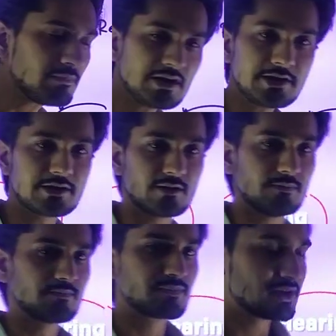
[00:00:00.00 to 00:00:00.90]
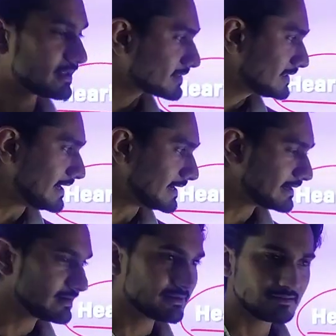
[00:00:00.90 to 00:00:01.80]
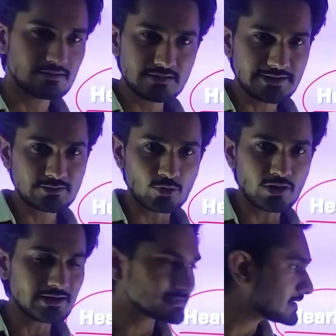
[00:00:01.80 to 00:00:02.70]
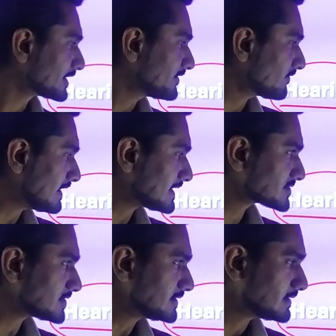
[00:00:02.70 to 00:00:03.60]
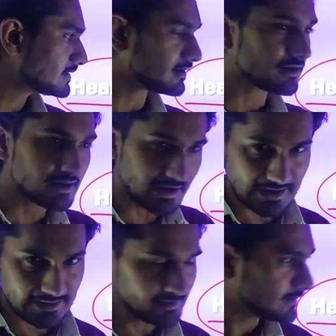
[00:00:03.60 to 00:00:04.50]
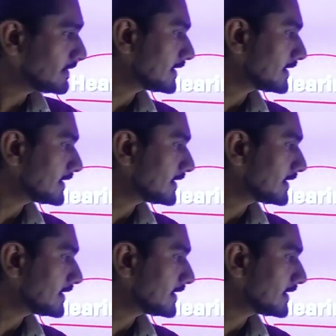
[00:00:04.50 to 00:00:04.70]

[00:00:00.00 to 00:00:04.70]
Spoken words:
medium, then it called as a reflection. And